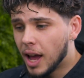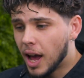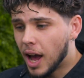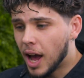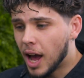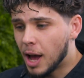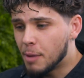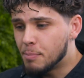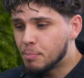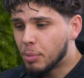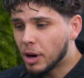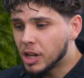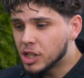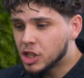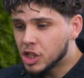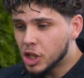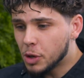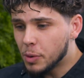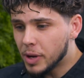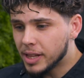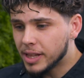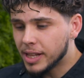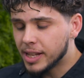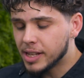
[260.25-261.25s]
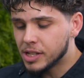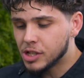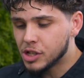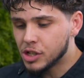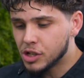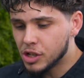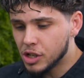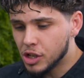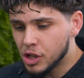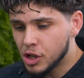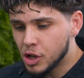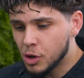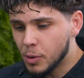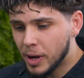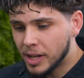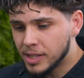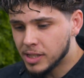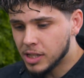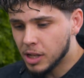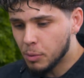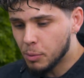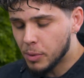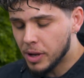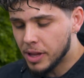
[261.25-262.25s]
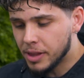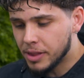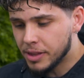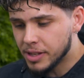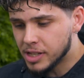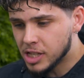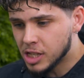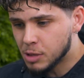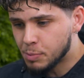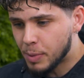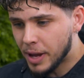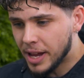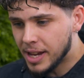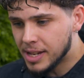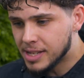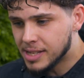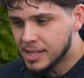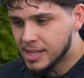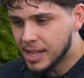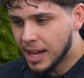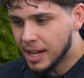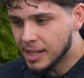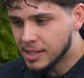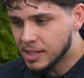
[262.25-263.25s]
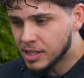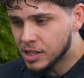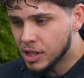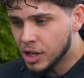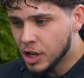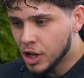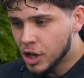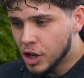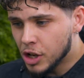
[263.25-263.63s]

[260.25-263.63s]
And by doing this, you end up with a space that's